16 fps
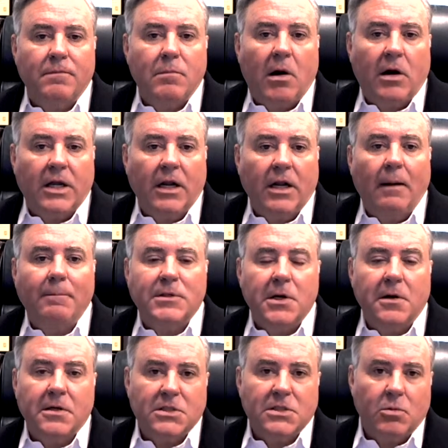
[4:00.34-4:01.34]
market
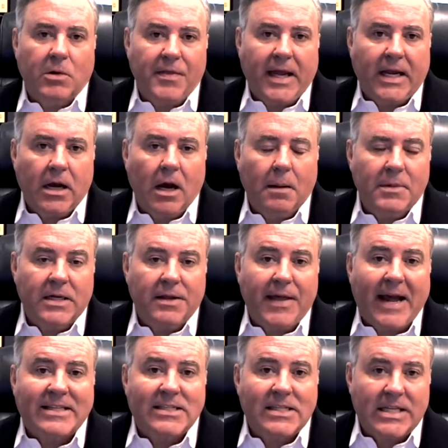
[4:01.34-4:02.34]
upturns when they come in, and
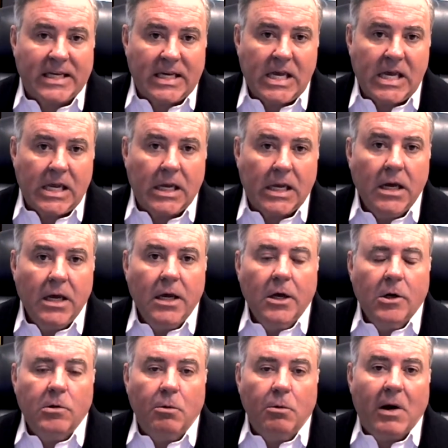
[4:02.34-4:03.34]
that's the key.
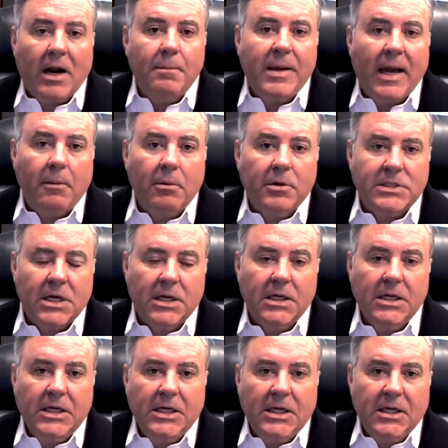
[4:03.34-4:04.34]
We want to be able
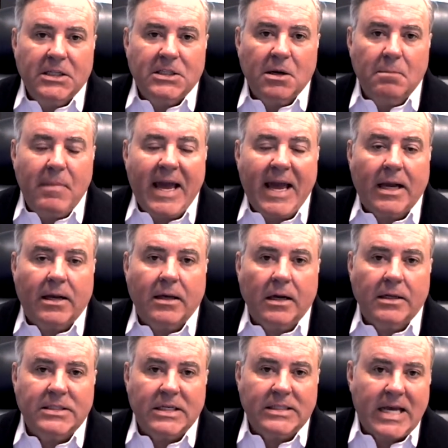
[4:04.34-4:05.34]
to
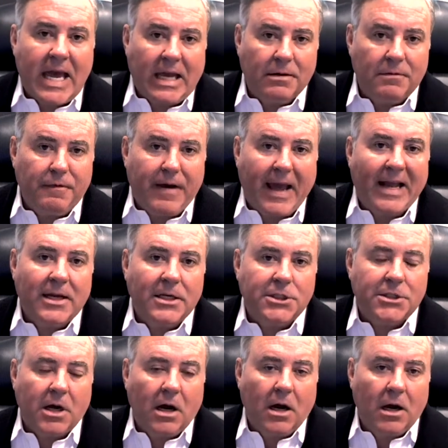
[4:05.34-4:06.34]
take
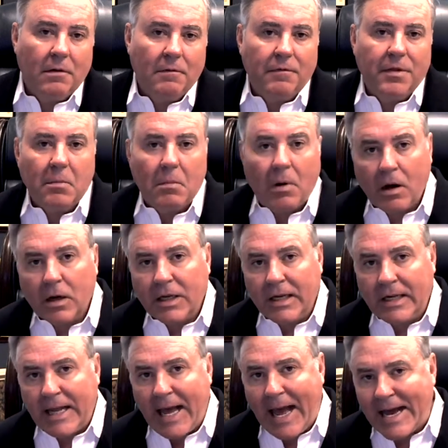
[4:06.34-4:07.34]
advantage of the
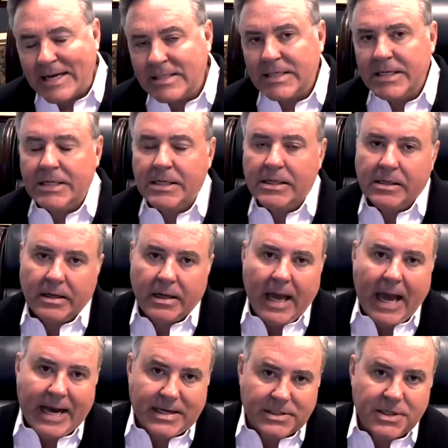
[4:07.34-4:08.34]
market as it
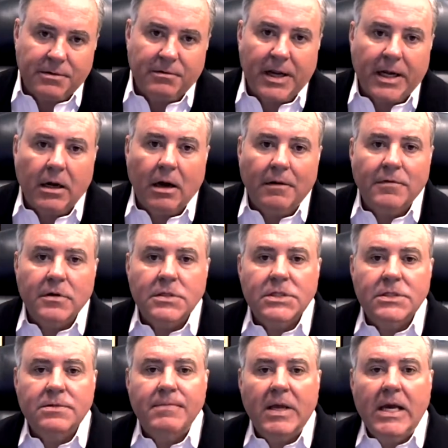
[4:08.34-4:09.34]

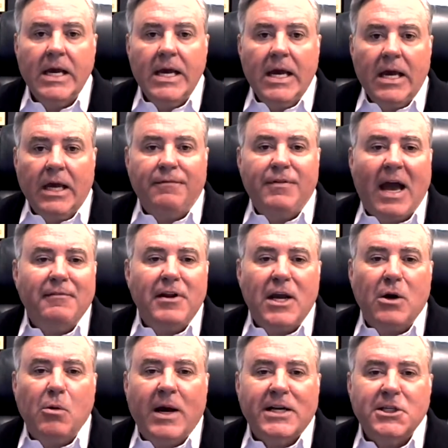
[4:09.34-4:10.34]
recovers. If you have any
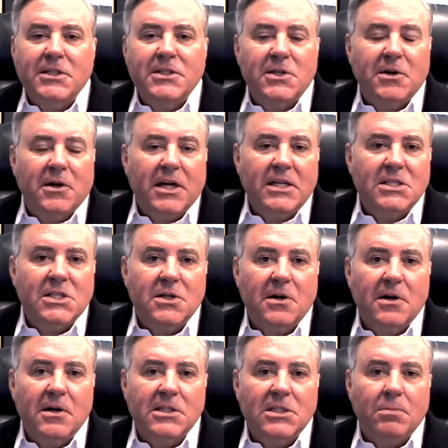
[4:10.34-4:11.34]
questions or
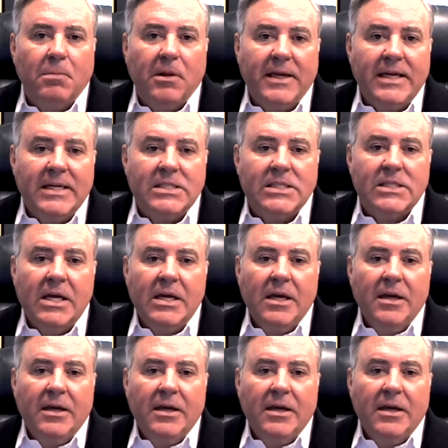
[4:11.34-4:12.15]
concerns, please